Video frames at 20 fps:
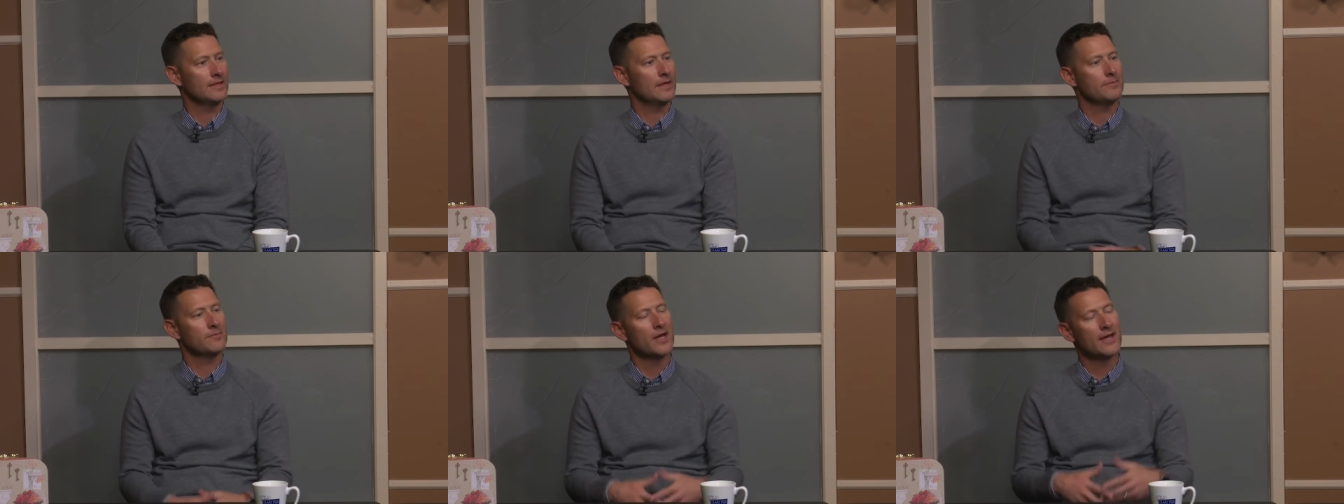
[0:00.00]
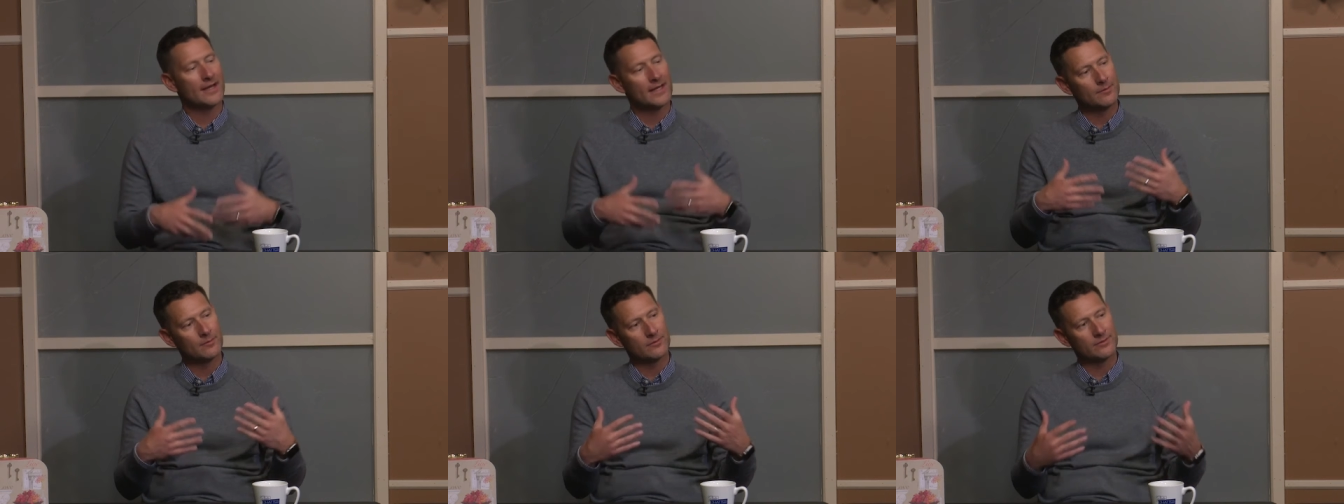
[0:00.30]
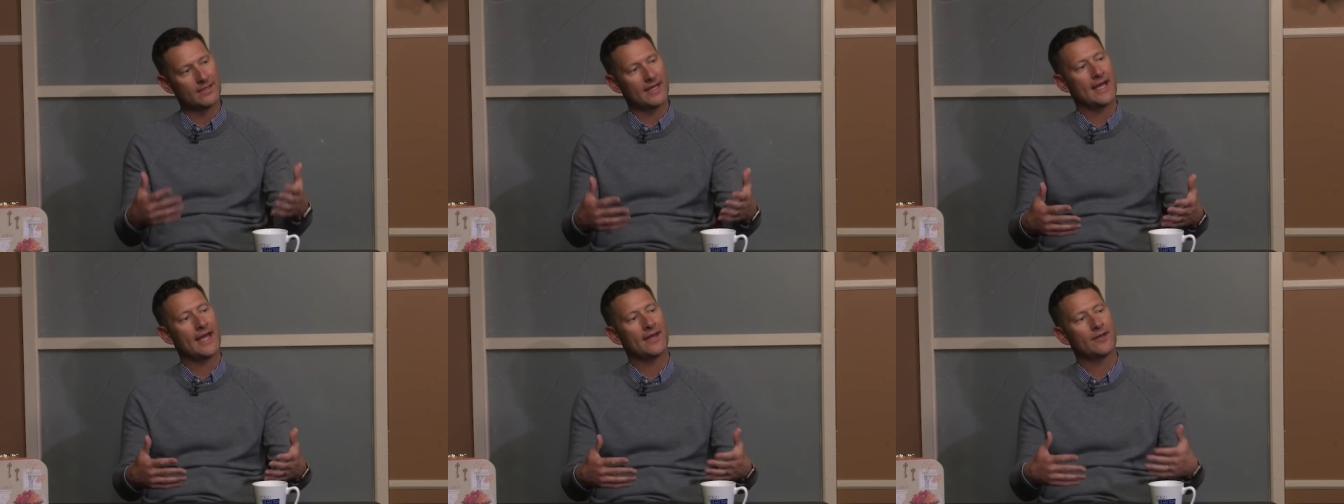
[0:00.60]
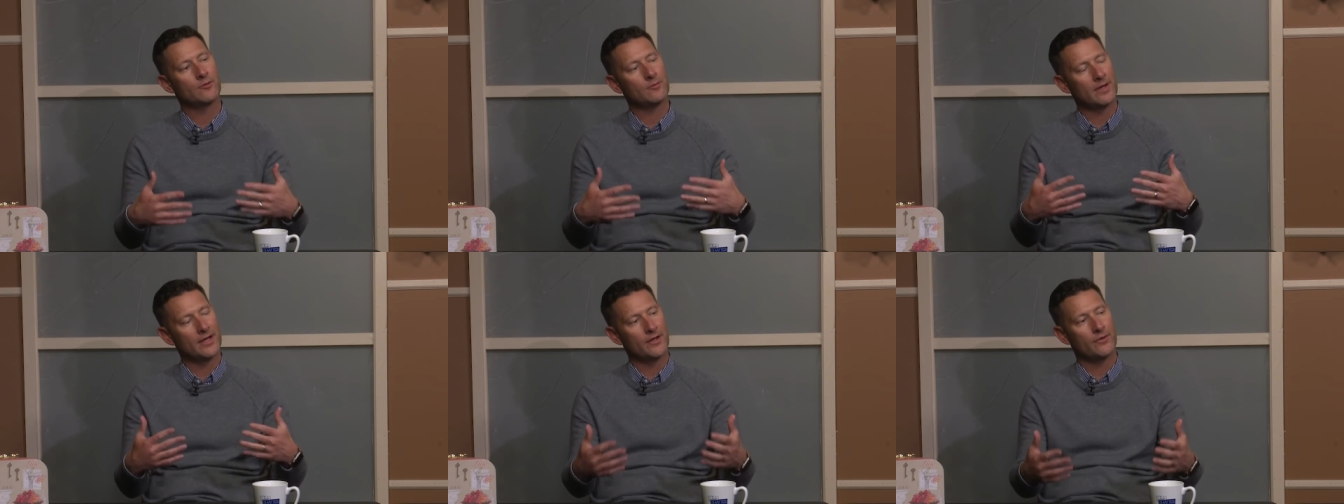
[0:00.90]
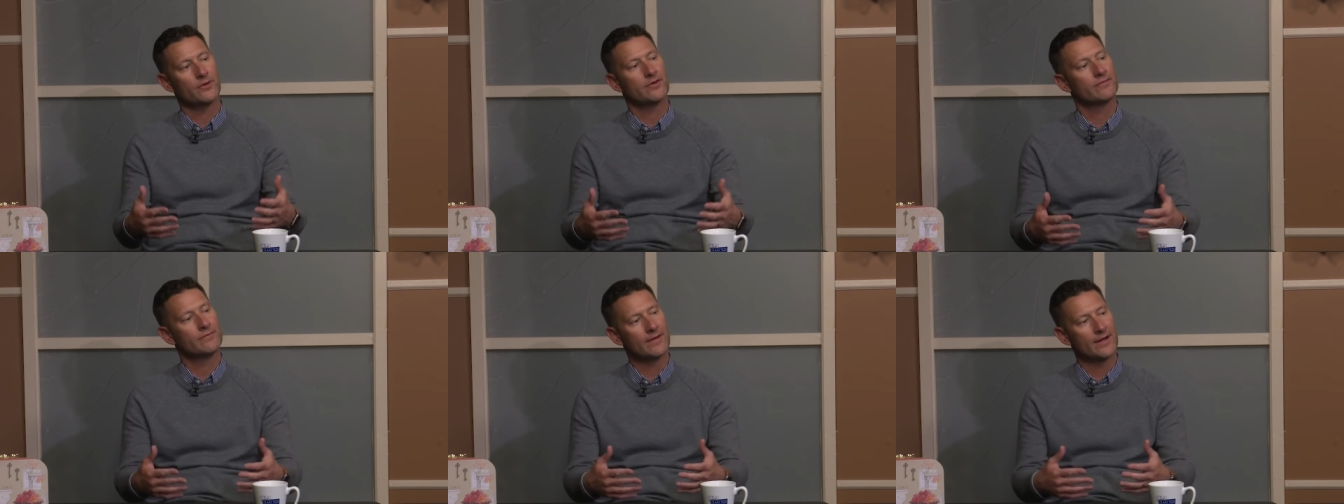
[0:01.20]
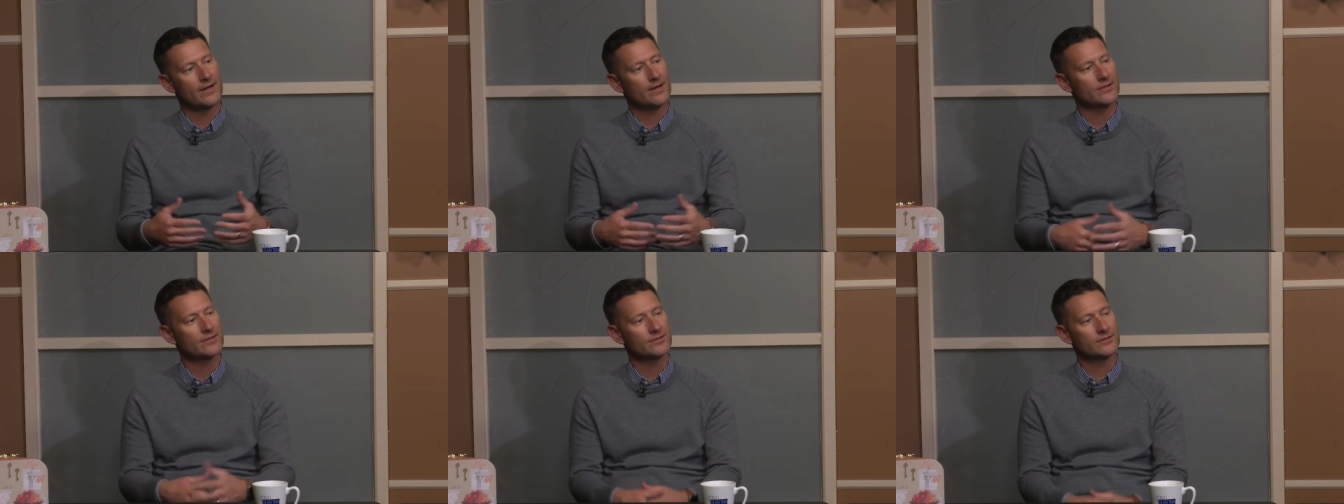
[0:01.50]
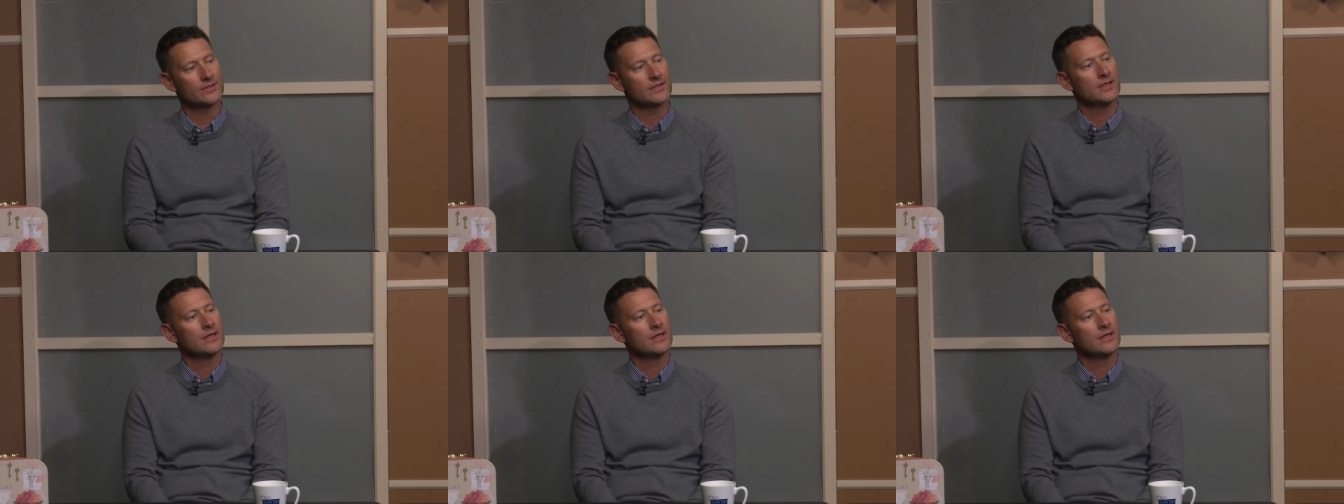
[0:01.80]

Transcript: I'm not able to handle my own affairs